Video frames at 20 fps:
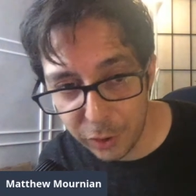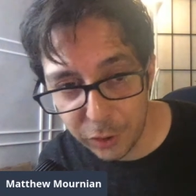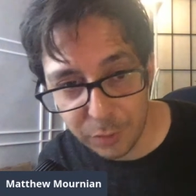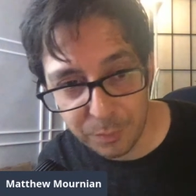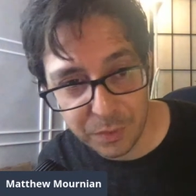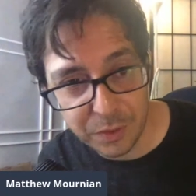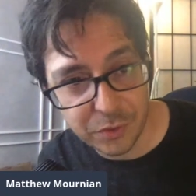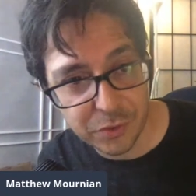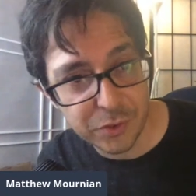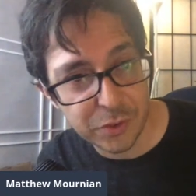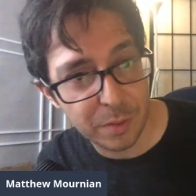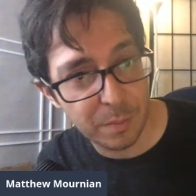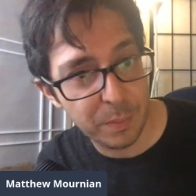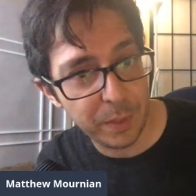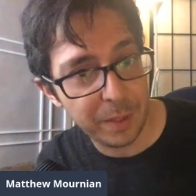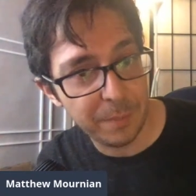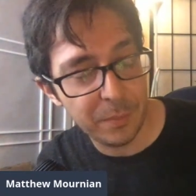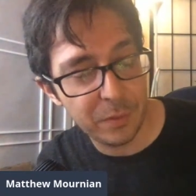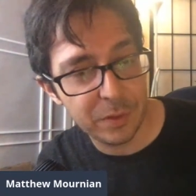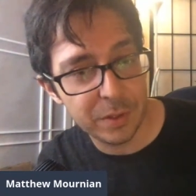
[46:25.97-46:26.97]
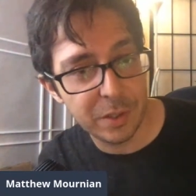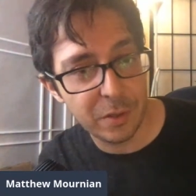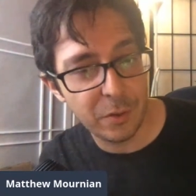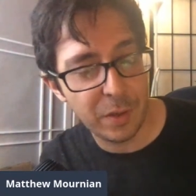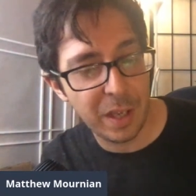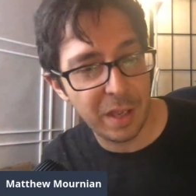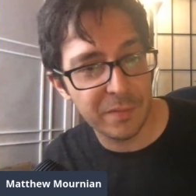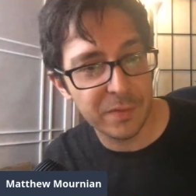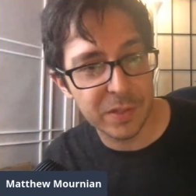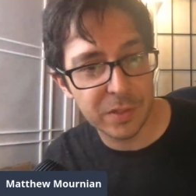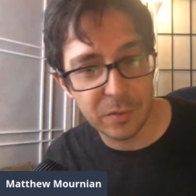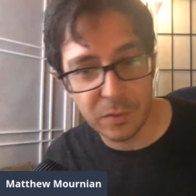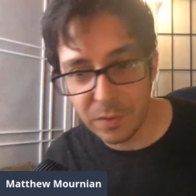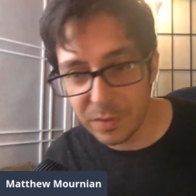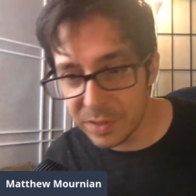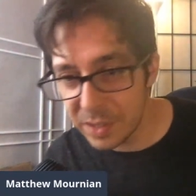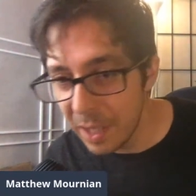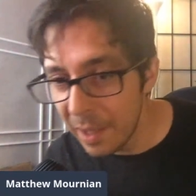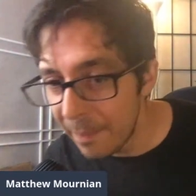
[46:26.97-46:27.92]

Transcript: you mean some people don't have souls?